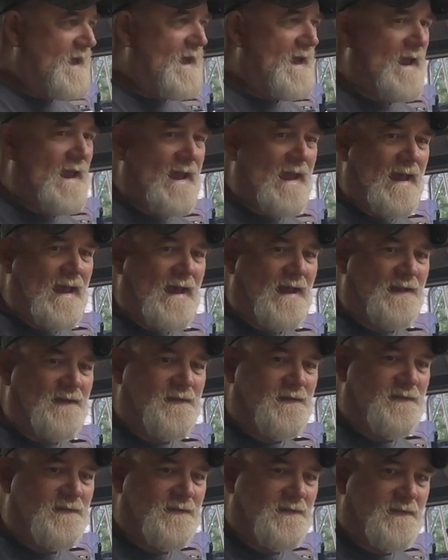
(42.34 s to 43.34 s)

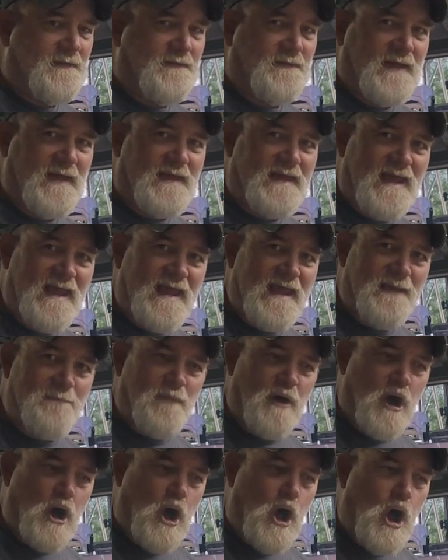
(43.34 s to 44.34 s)
and they
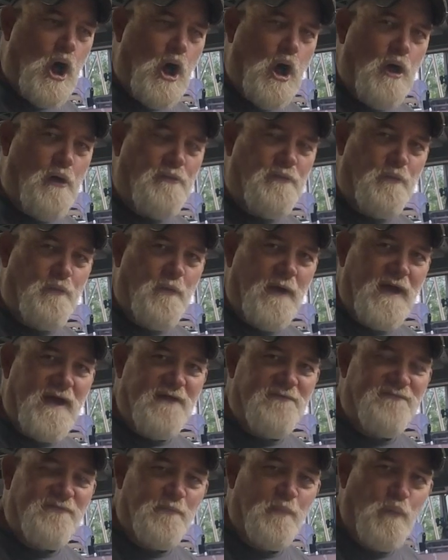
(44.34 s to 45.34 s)
came all the
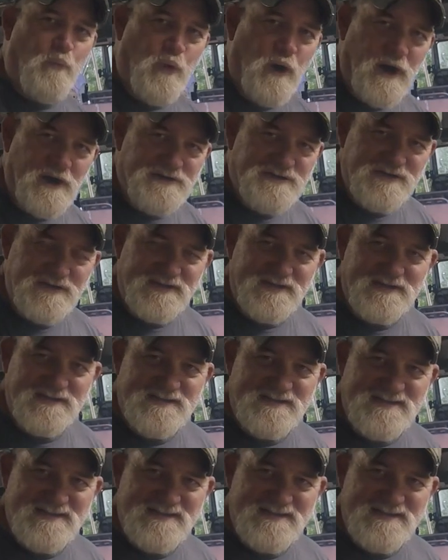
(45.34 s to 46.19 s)
way from Washington